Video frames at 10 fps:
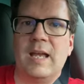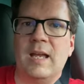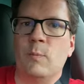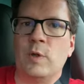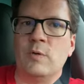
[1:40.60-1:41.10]

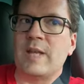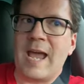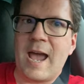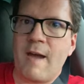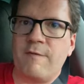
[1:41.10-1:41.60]
and we used
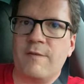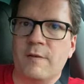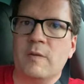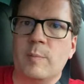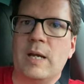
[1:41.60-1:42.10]
half
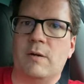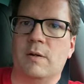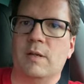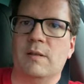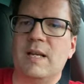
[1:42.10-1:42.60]
of the
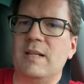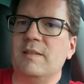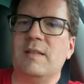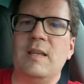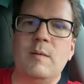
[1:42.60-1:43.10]
battery. That
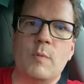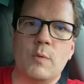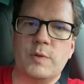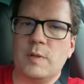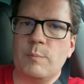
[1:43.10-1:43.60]
is the
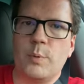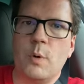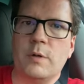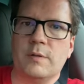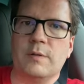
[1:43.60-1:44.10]
most
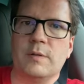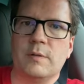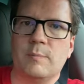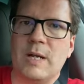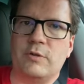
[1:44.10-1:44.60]
important
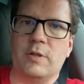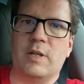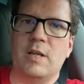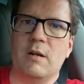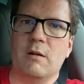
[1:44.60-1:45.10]
metric
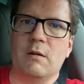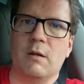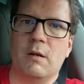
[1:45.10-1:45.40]
here.